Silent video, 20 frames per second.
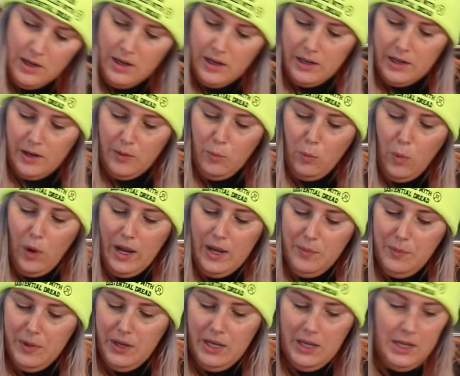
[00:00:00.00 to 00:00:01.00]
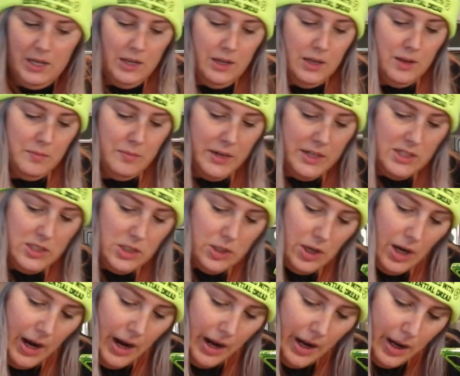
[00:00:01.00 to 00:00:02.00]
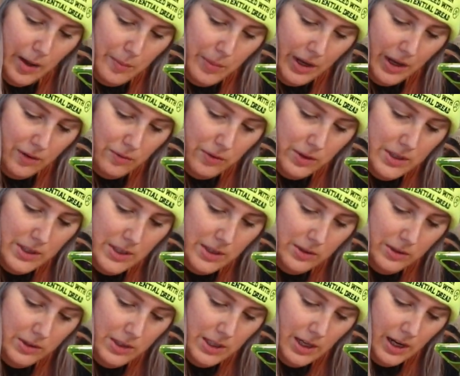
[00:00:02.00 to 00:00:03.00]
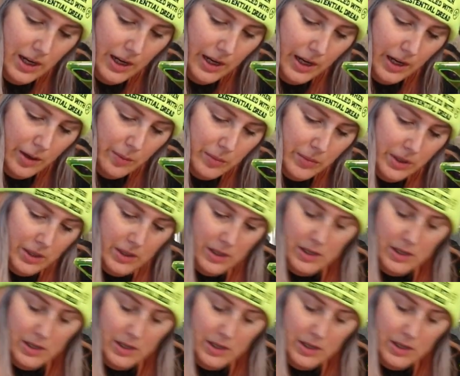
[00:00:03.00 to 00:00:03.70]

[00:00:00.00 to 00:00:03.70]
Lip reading: And I'm wiping my scribe every single time